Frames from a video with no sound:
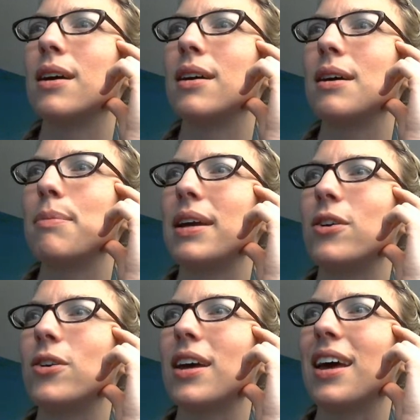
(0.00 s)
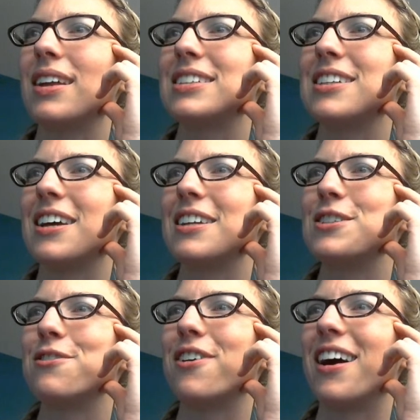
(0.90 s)
I paint okay. Let's not get
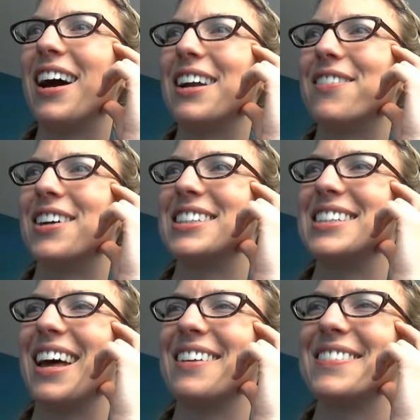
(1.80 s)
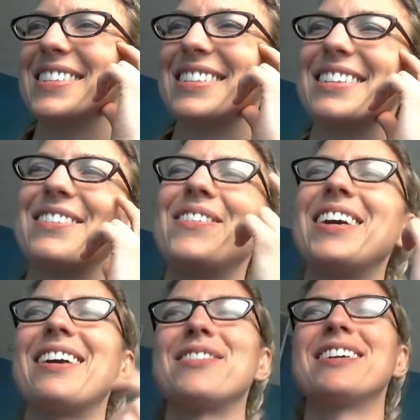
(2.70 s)
too far ahead of ourselves.
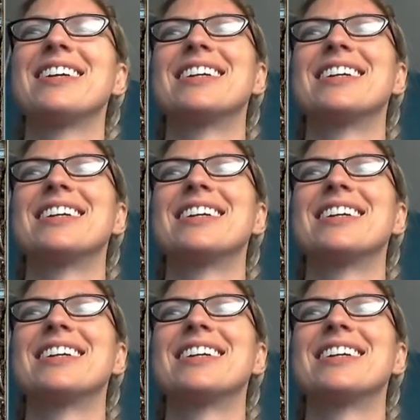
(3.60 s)
Whatever.